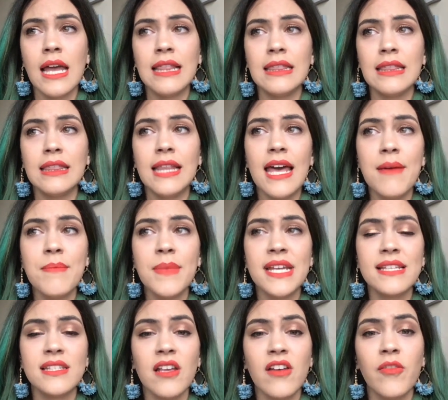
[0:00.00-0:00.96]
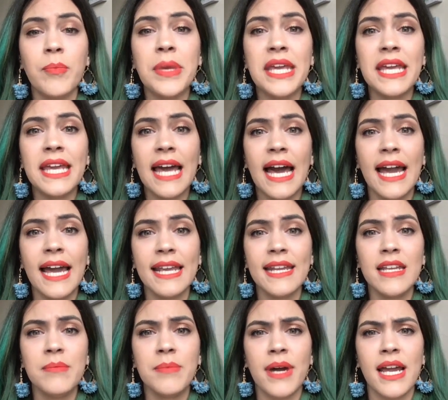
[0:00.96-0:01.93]
let myself be
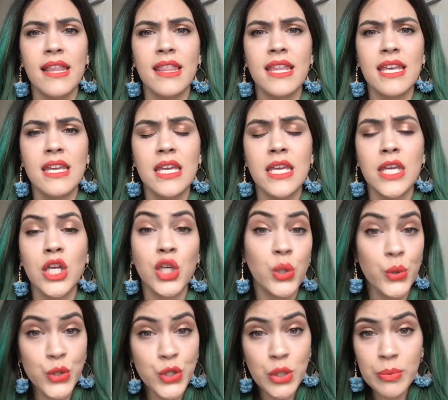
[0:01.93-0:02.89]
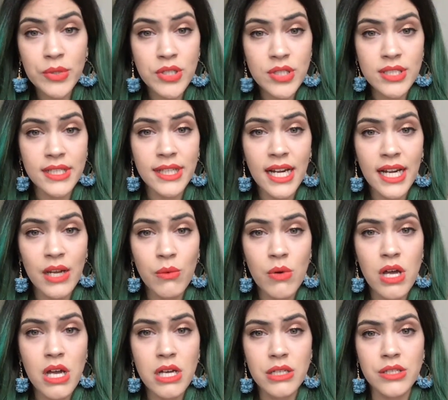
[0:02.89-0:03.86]
guided by the YouTubers that I
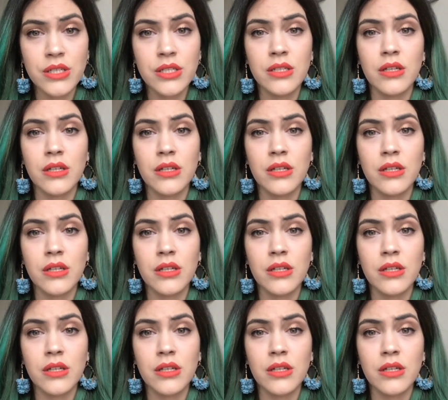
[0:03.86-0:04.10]
watch.